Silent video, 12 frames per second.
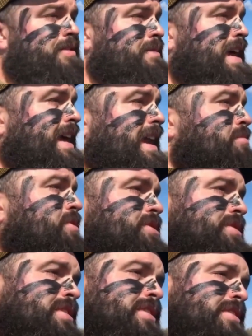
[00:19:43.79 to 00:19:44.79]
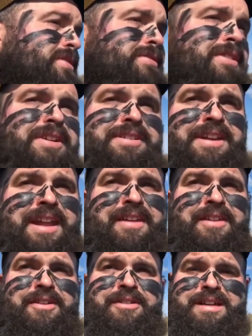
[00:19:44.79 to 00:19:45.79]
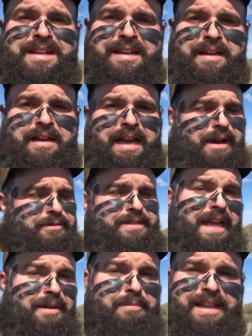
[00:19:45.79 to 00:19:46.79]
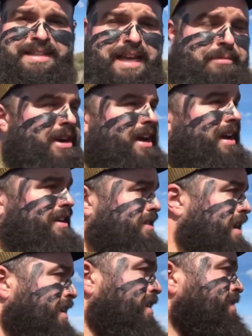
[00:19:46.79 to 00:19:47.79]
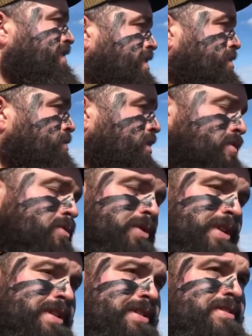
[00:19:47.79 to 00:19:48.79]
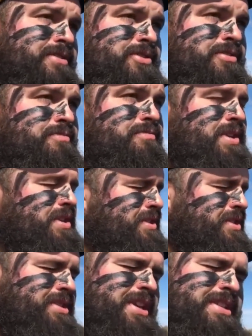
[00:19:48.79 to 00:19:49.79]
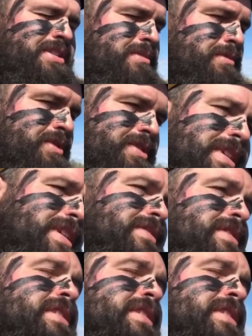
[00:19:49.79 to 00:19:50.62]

Man, I pushed a little too hard today, though. I was dead by the time I got out there, and then spent all morning shooting birds, chasing them with Chief.